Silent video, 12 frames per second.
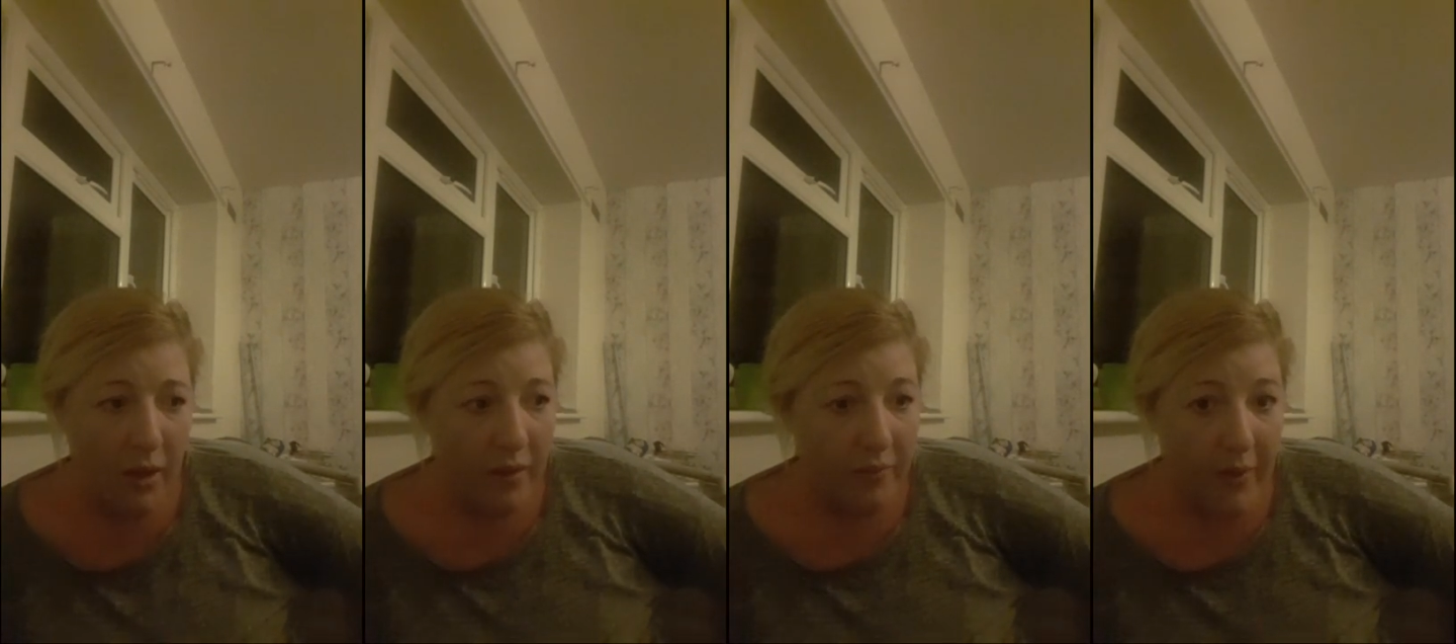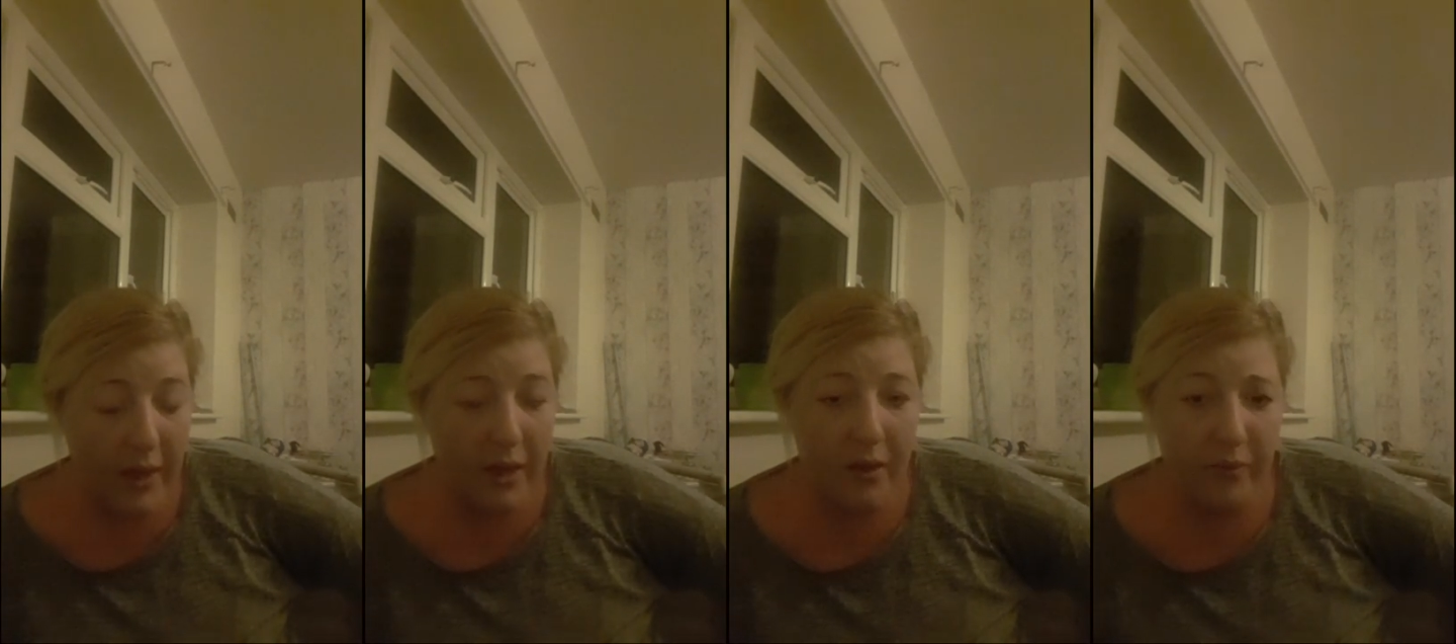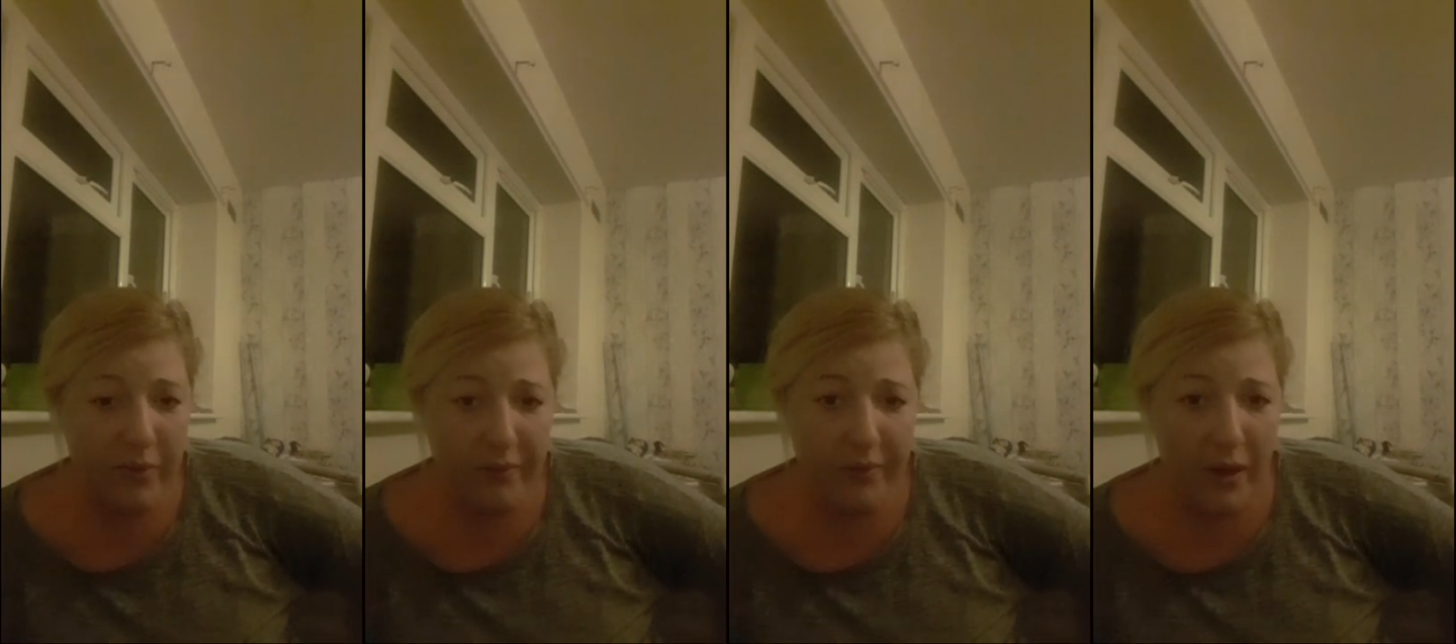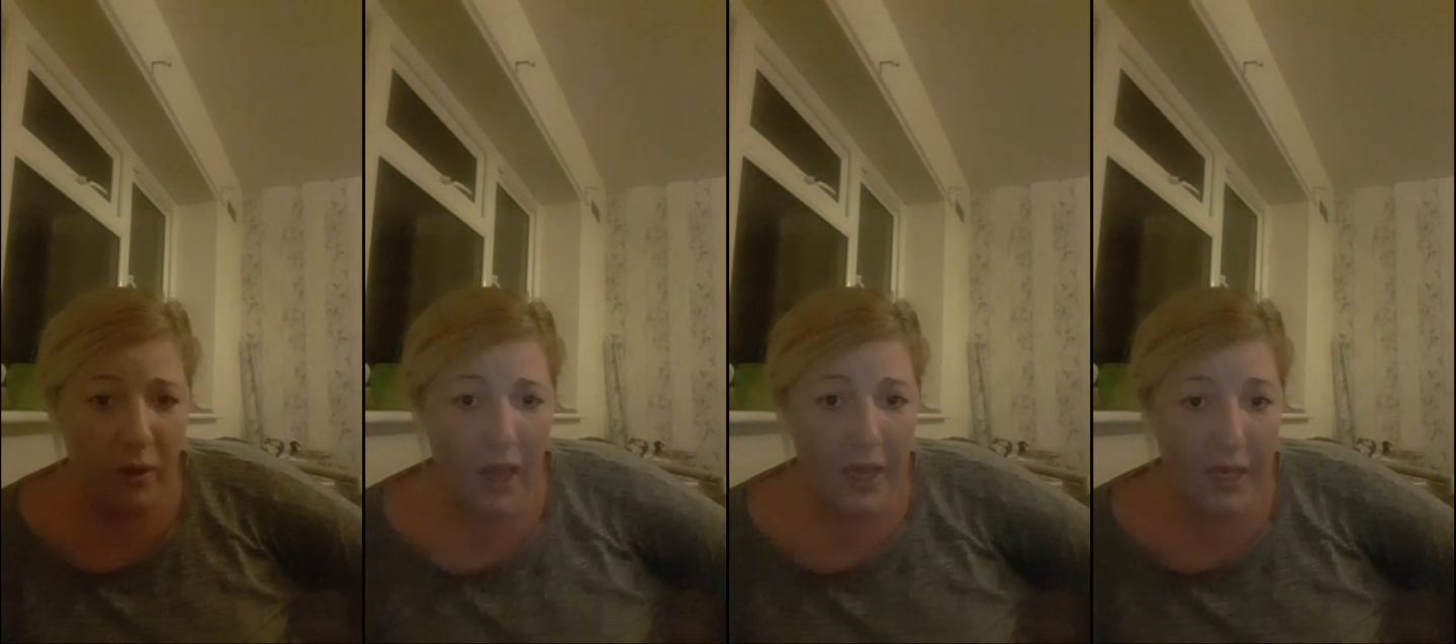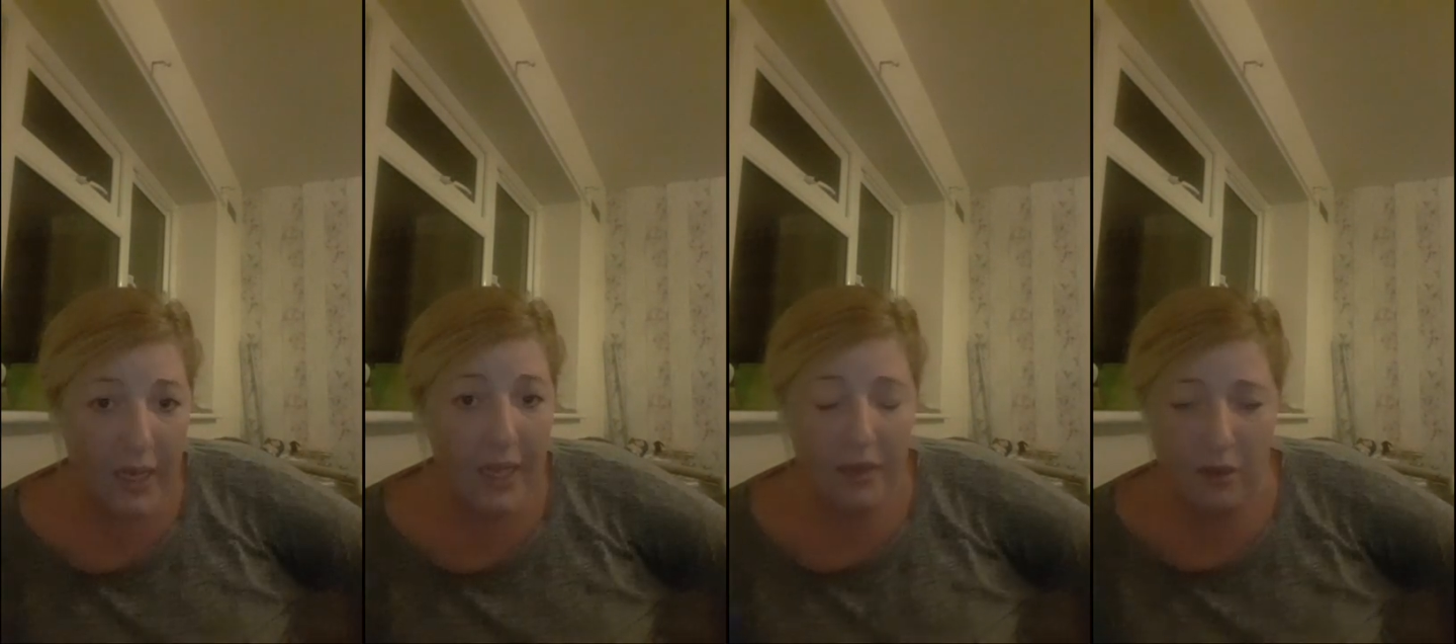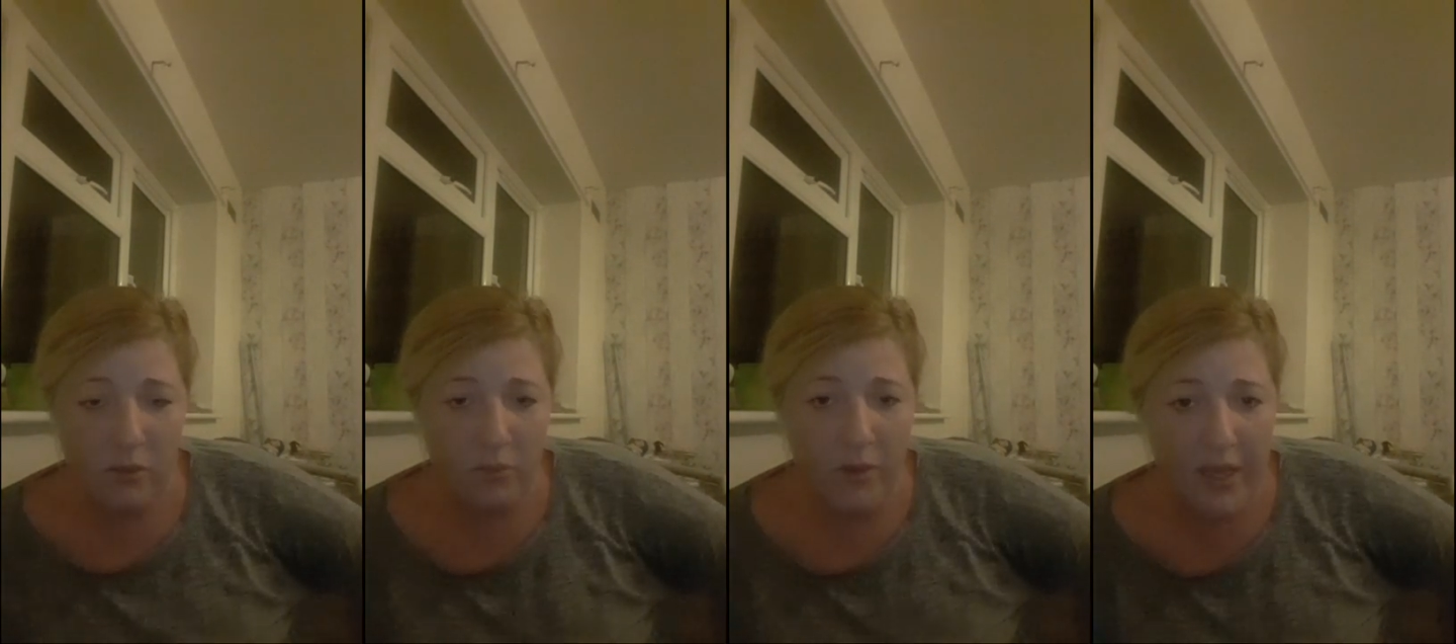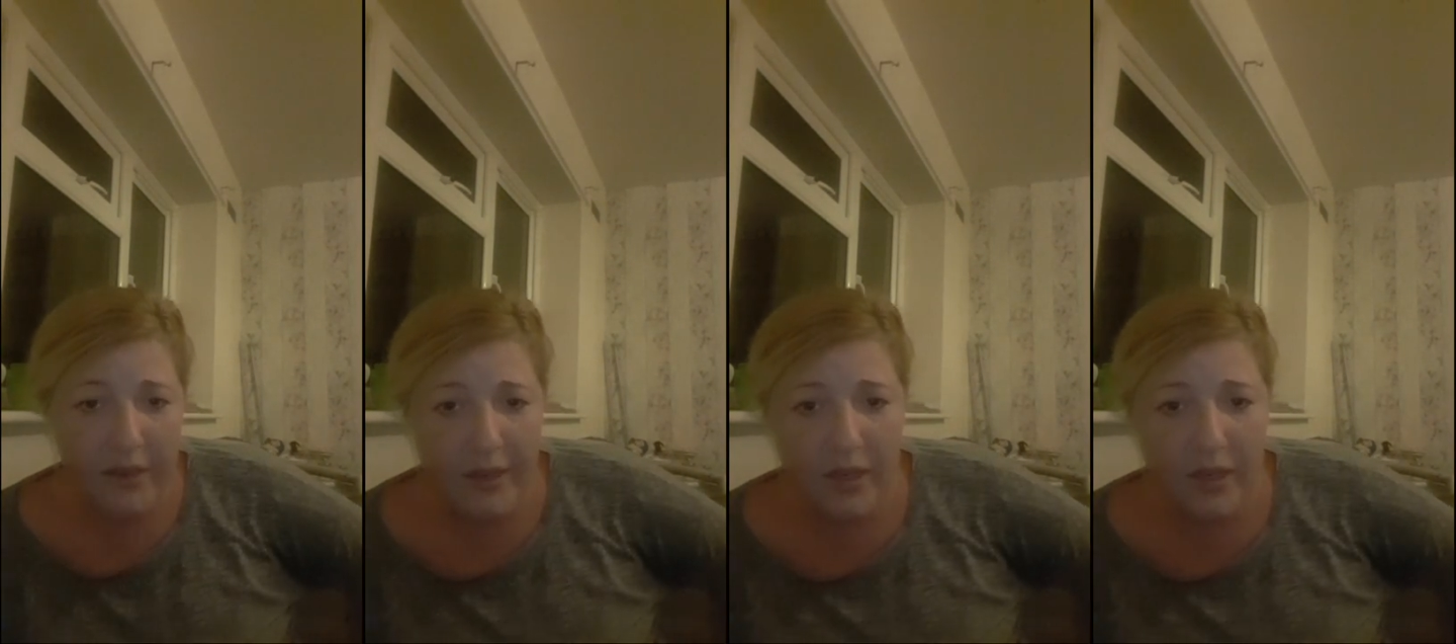If any of you felt like you needed a reading